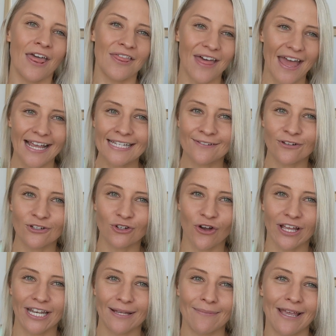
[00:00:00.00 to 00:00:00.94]
Thanks for
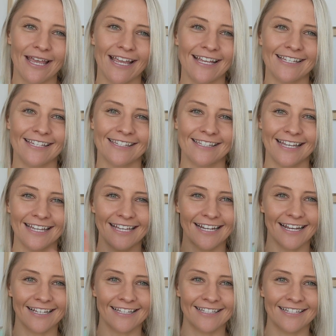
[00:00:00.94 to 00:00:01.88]
joining me. See you
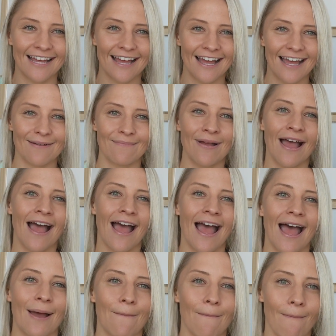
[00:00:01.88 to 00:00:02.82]
next time.
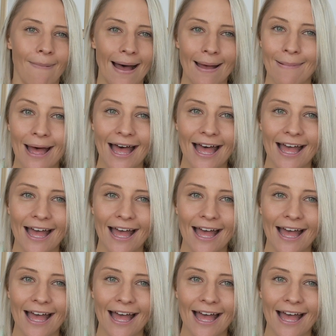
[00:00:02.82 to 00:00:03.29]
Bye